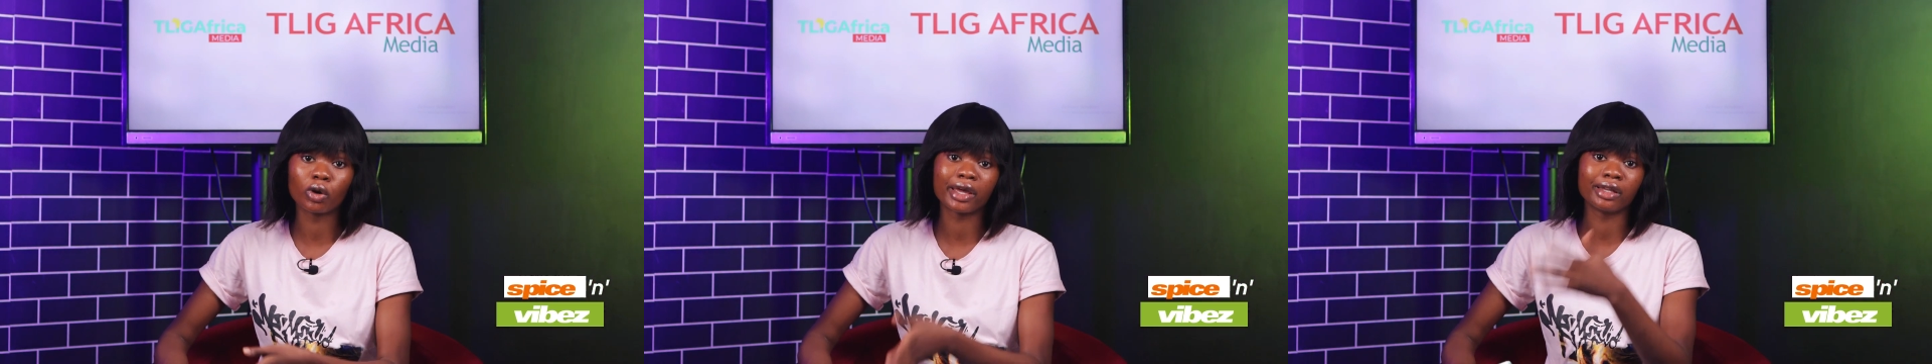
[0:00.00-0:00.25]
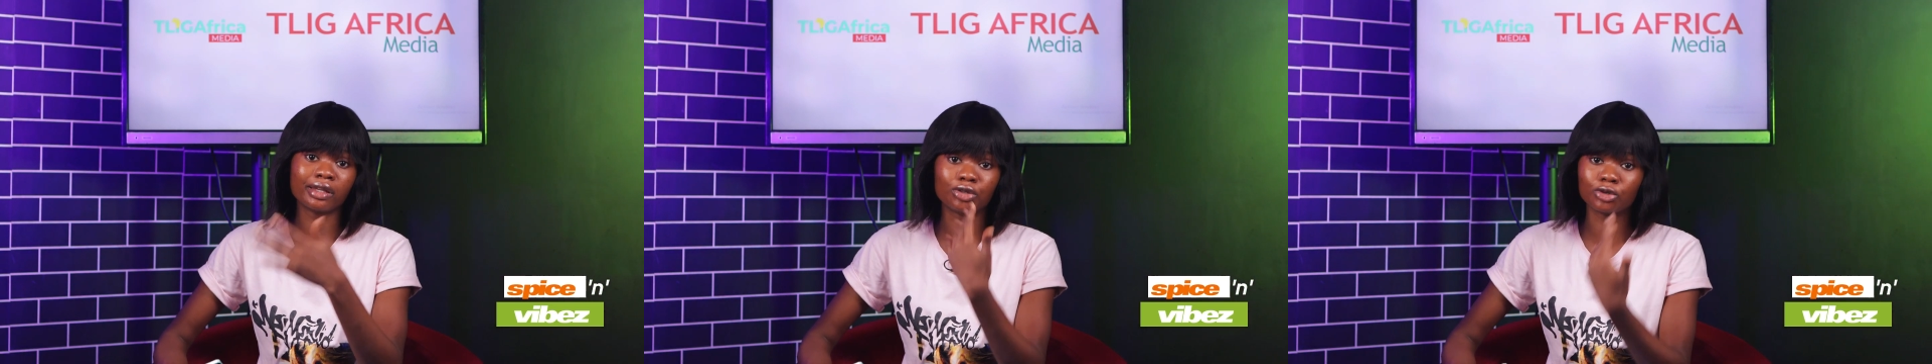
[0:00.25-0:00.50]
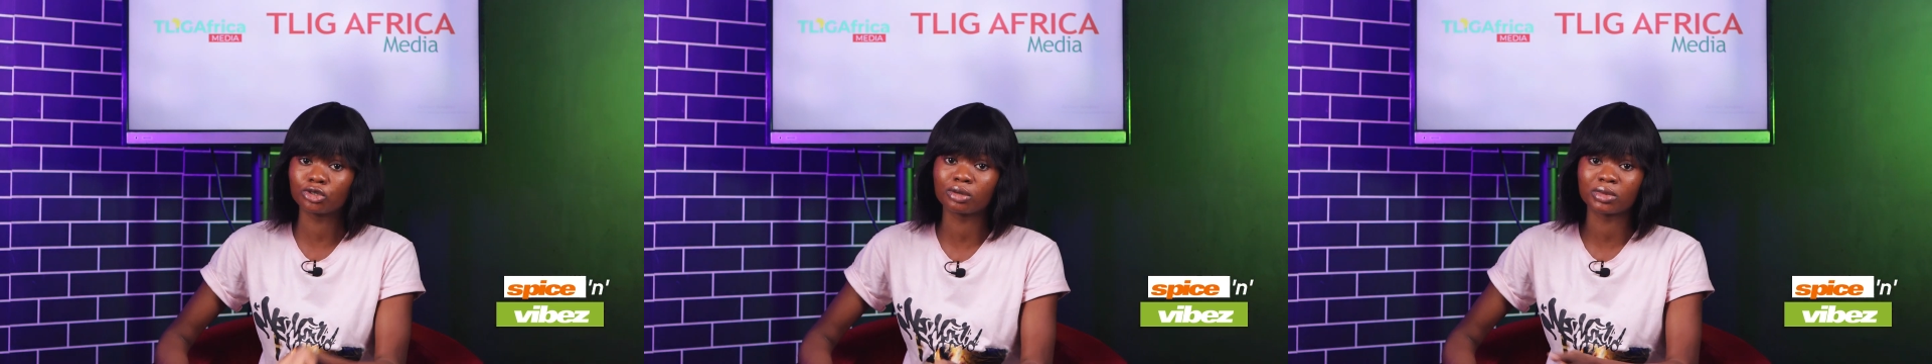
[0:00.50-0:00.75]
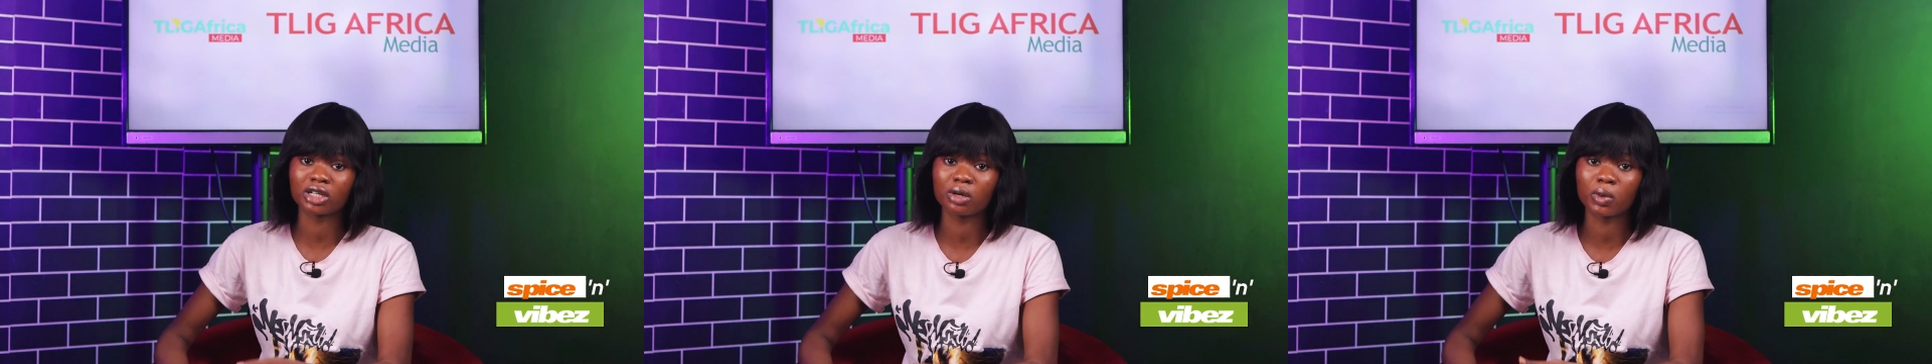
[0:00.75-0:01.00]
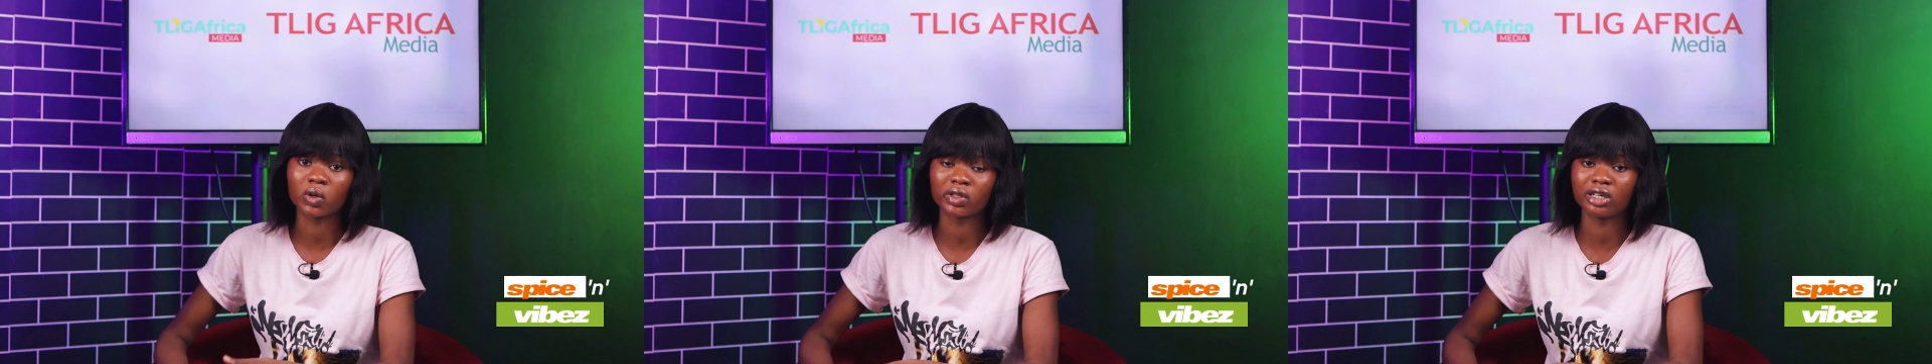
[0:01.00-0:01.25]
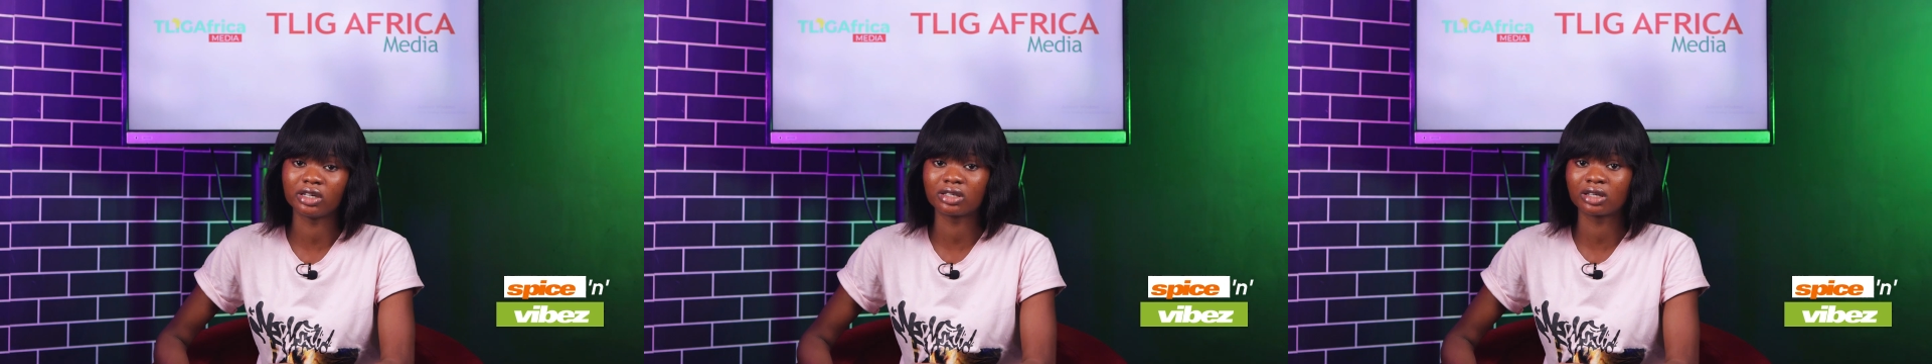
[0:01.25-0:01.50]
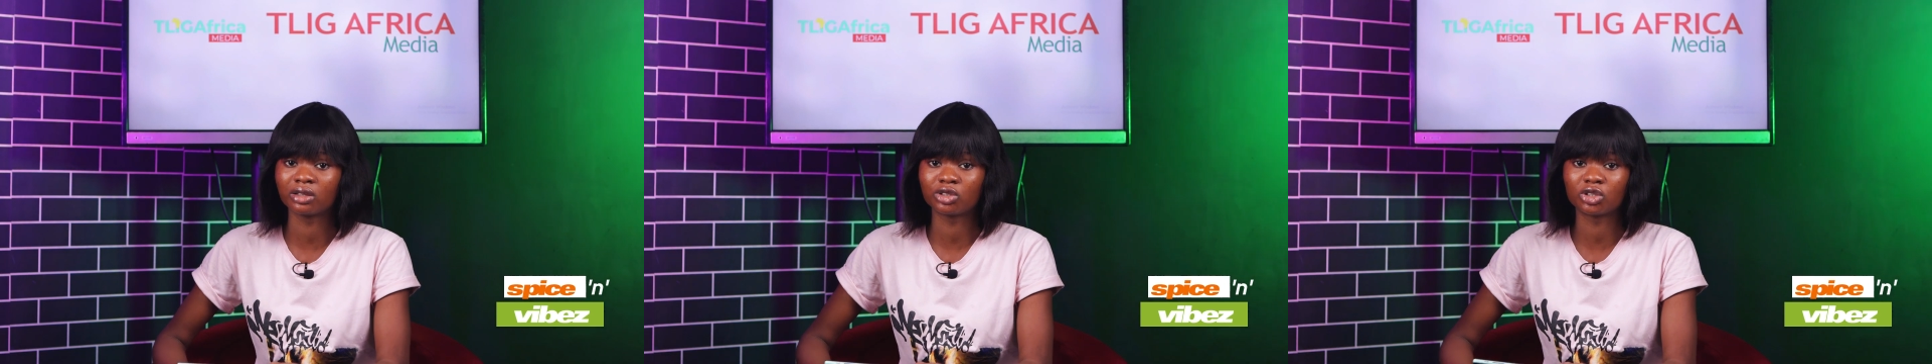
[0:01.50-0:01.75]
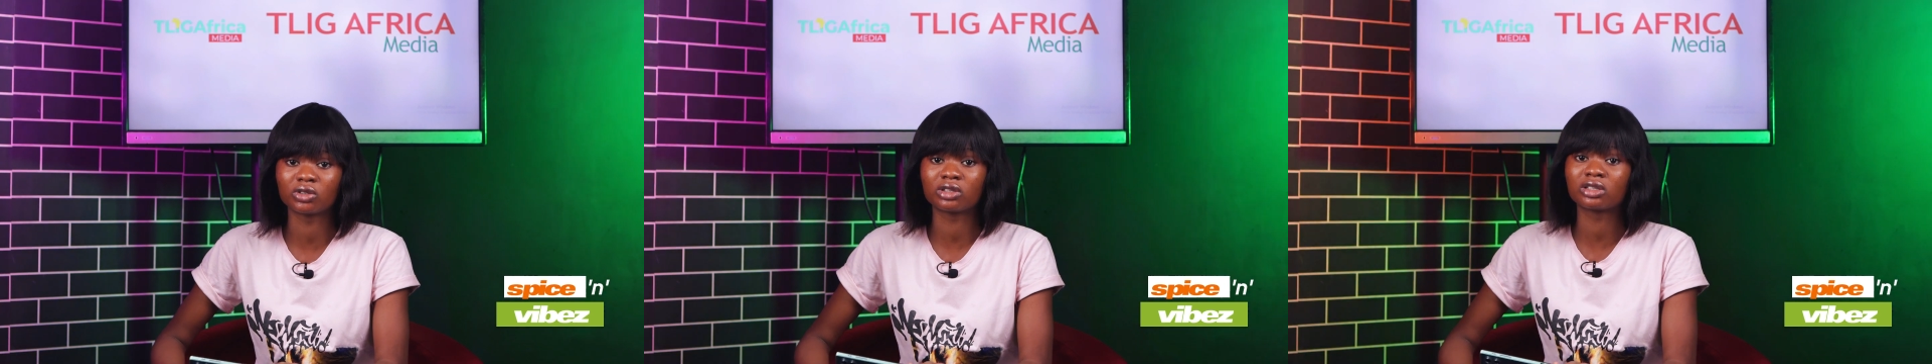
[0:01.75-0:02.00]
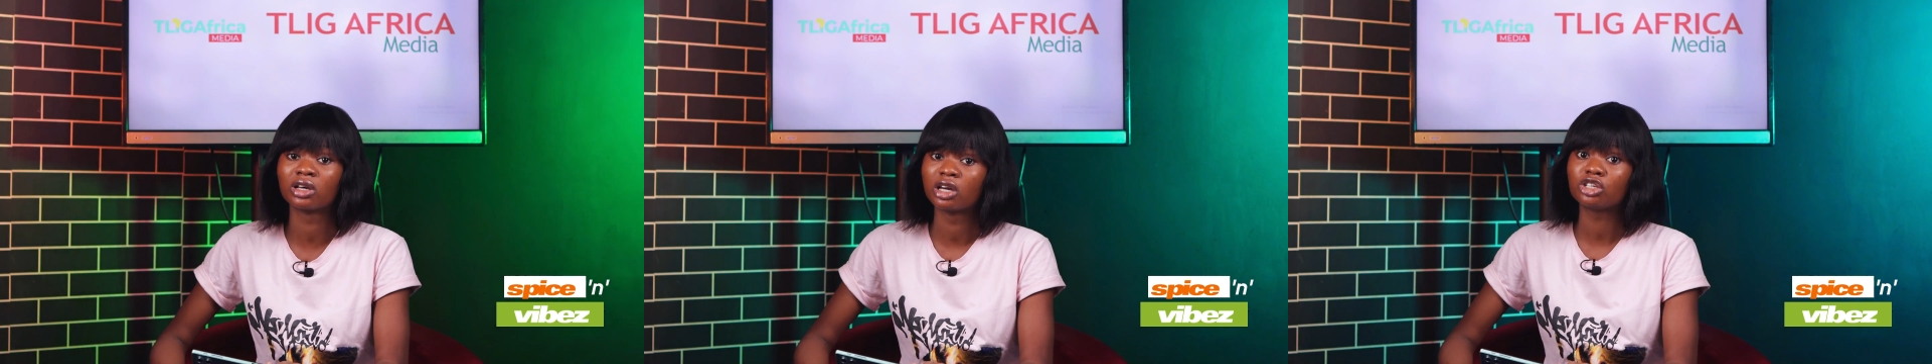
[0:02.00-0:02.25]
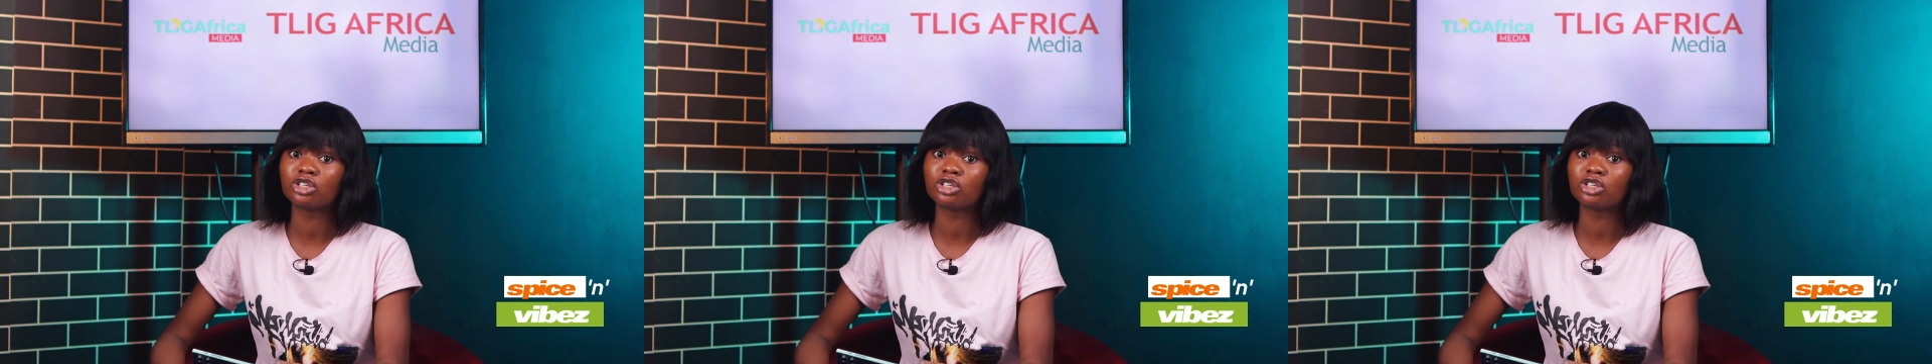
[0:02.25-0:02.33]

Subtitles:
can do something about this and just